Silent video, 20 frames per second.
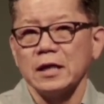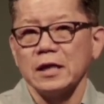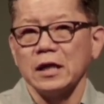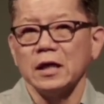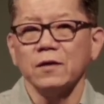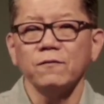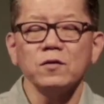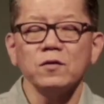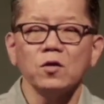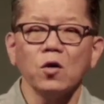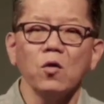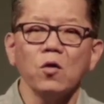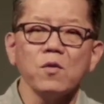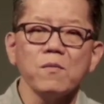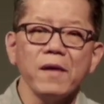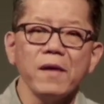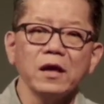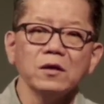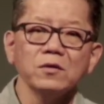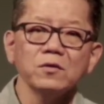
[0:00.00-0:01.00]
Even though we
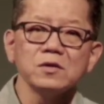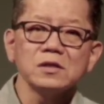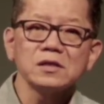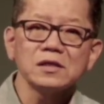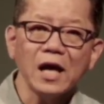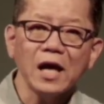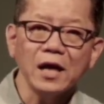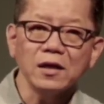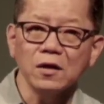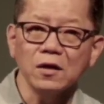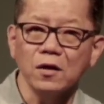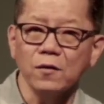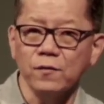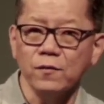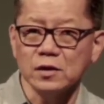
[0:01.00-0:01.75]
may lose sight of his